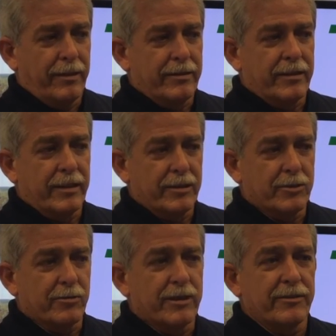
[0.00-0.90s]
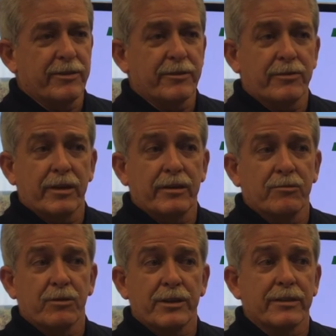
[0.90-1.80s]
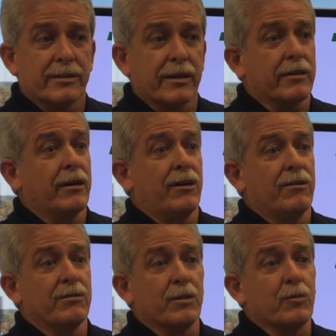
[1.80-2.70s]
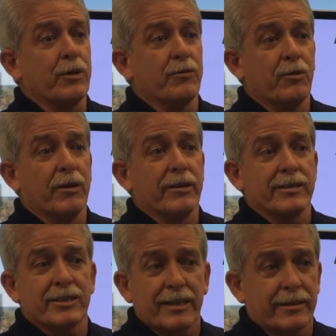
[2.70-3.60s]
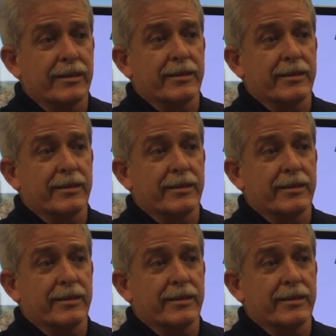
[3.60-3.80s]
Then in 2015, we get that call that we've won a second